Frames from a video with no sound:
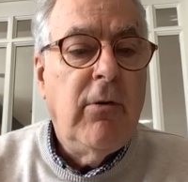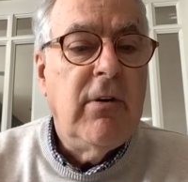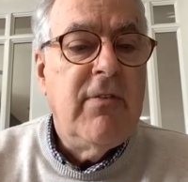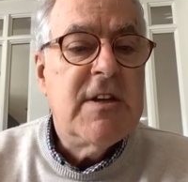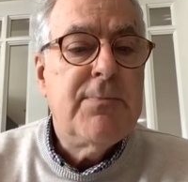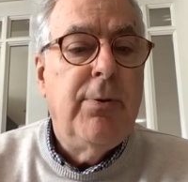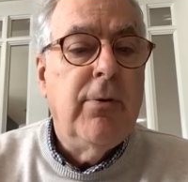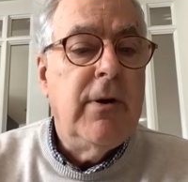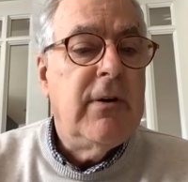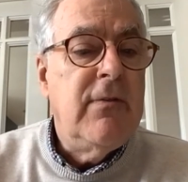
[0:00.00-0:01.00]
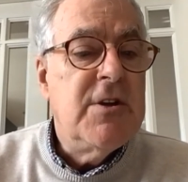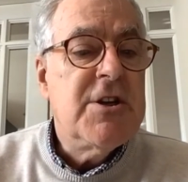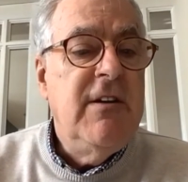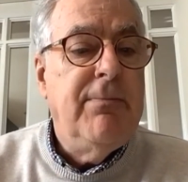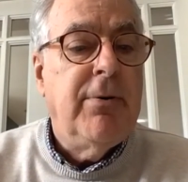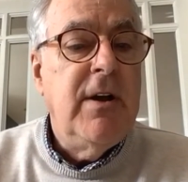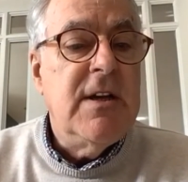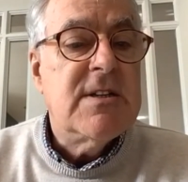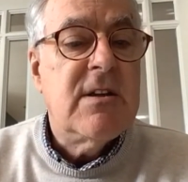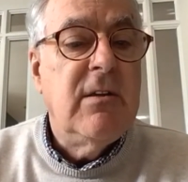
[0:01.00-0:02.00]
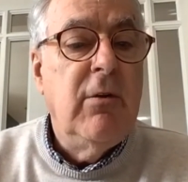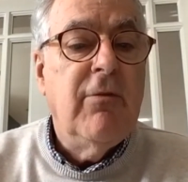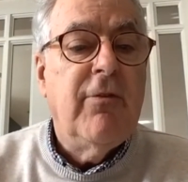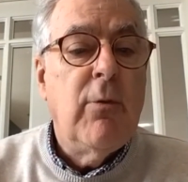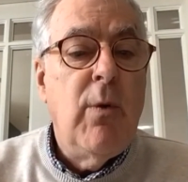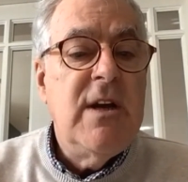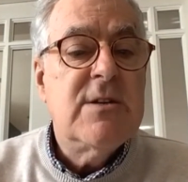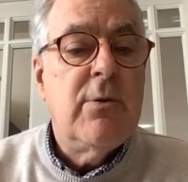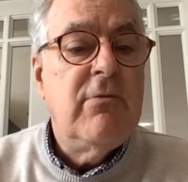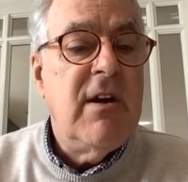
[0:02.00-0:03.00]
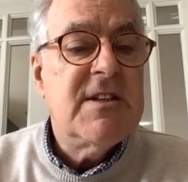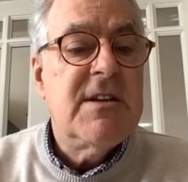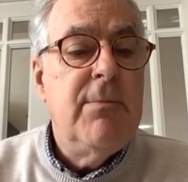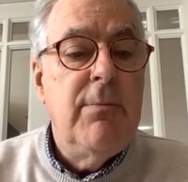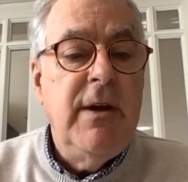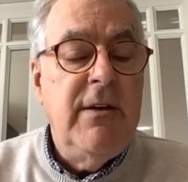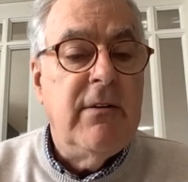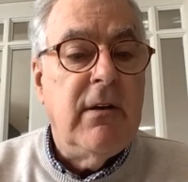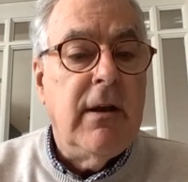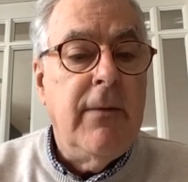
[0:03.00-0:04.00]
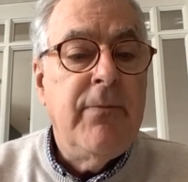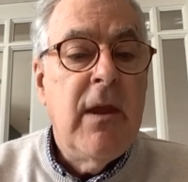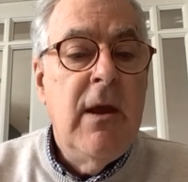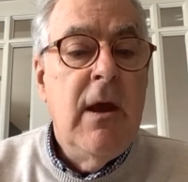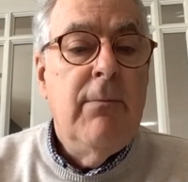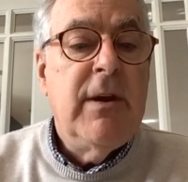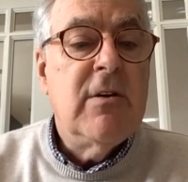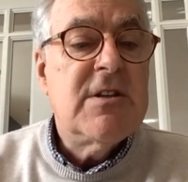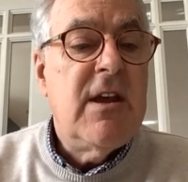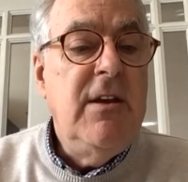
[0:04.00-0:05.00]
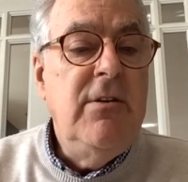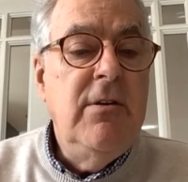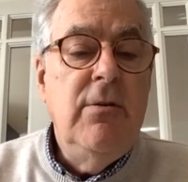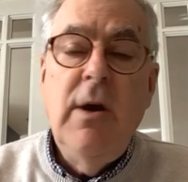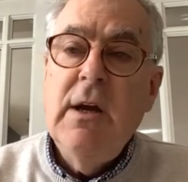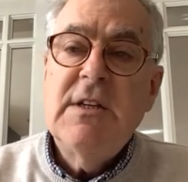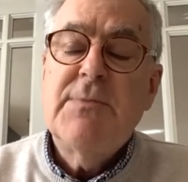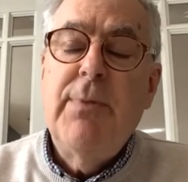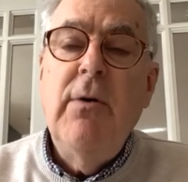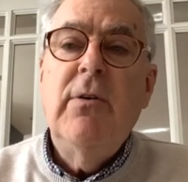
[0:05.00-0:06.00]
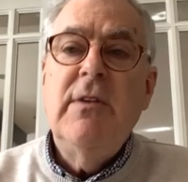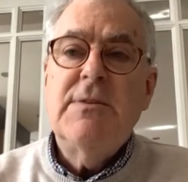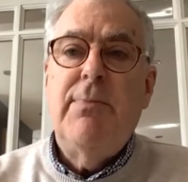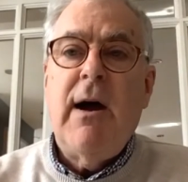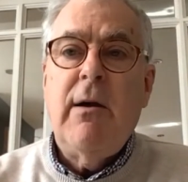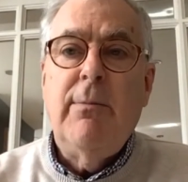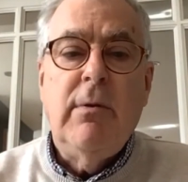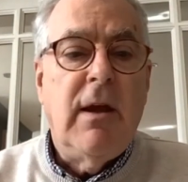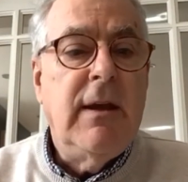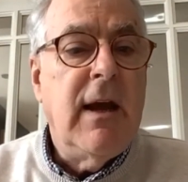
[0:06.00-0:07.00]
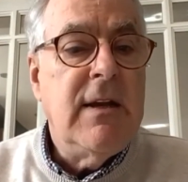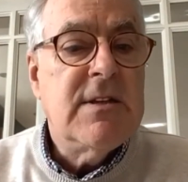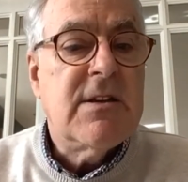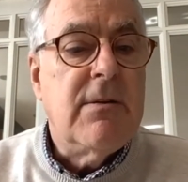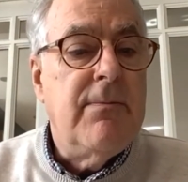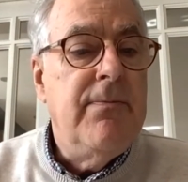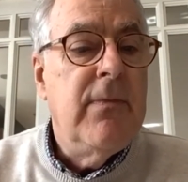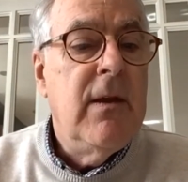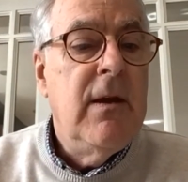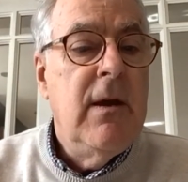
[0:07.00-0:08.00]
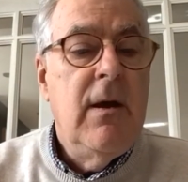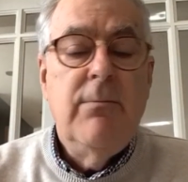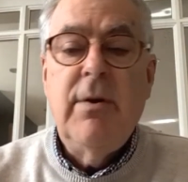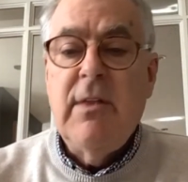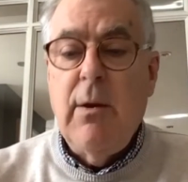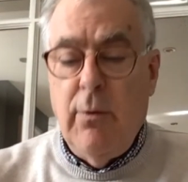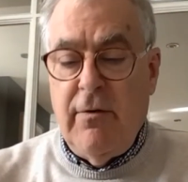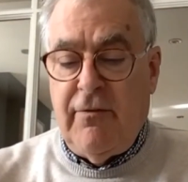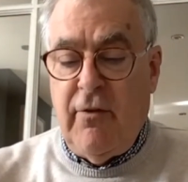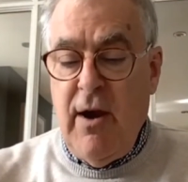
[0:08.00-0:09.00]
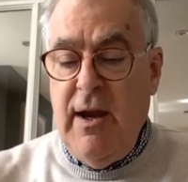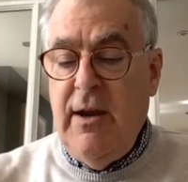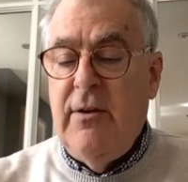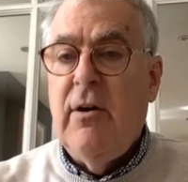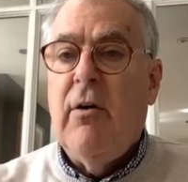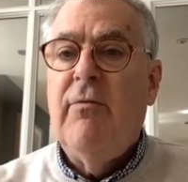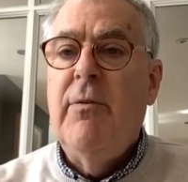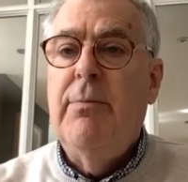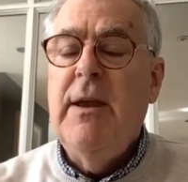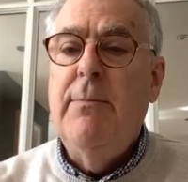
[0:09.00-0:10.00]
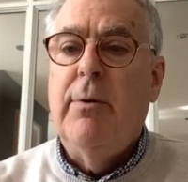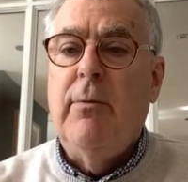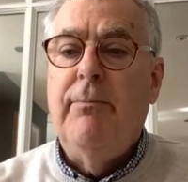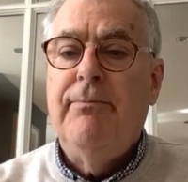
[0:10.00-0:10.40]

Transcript: at this point and the chief priests looked for a way to arrest him immediately, because they knew he had spoken this parable against them, but they were afraid of the people.